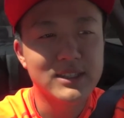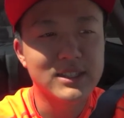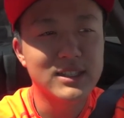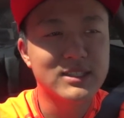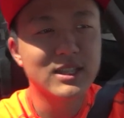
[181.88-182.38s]

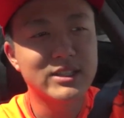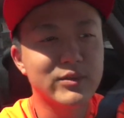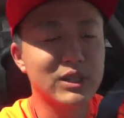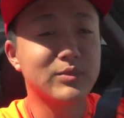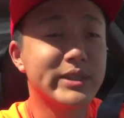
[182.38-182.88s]
Tina said she
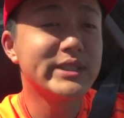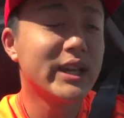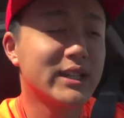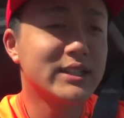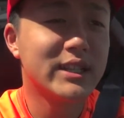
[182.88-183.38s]
wants Pizza
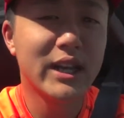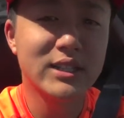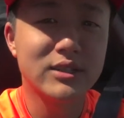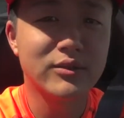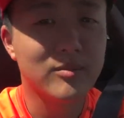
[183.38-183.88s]
Hut tonight,
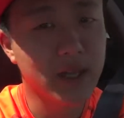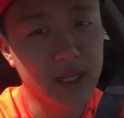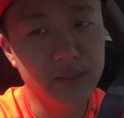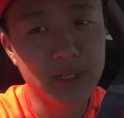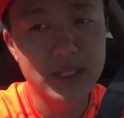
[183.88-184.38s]
so we might
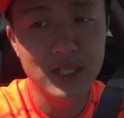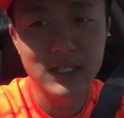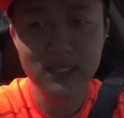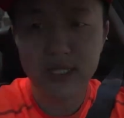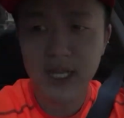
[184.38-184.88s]
eat Pizza
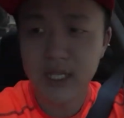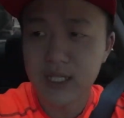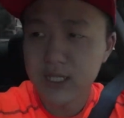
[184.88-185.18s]
Hut tonight.